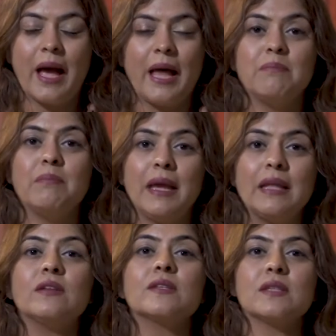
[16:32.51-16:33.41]
and make
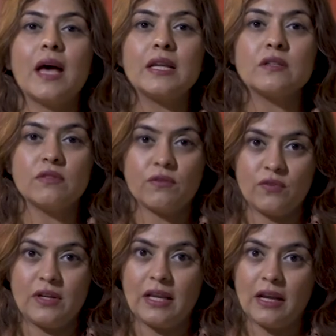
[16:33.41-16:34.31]
the size of that
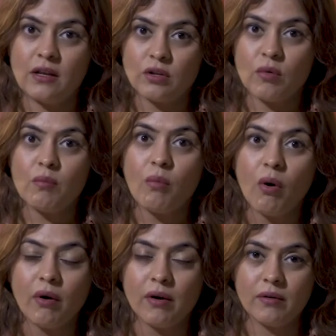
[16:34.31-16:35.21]
feeling a little
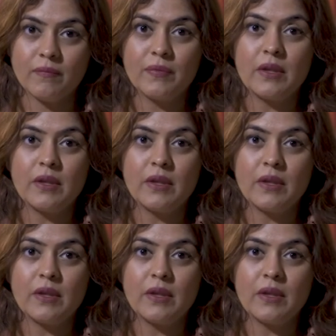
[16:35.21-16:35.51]
more,